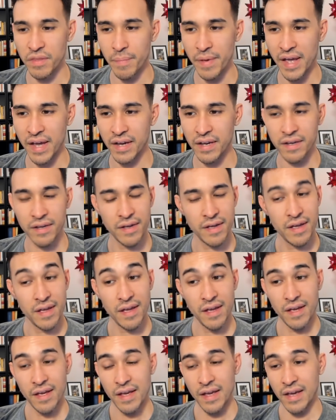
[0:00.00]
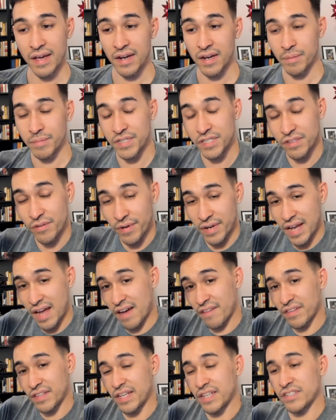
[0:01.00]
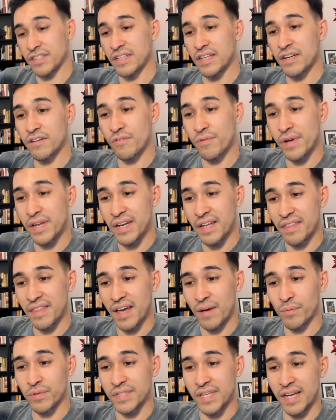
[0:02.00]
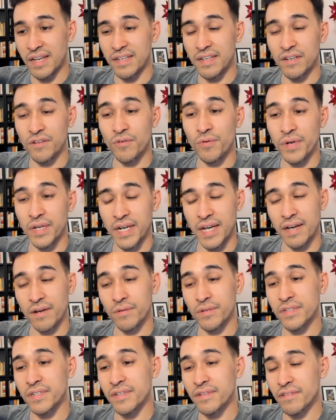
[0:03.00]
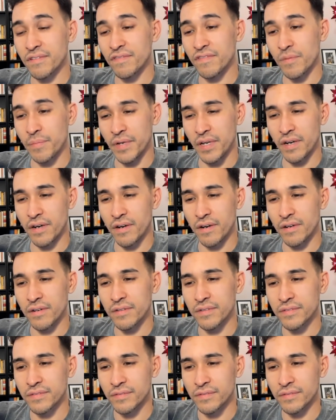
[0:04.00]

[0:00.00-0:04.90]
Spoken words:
the back, and I'm just going to Avalanche Nidoqueen, and that will take Nidoqueen out from here.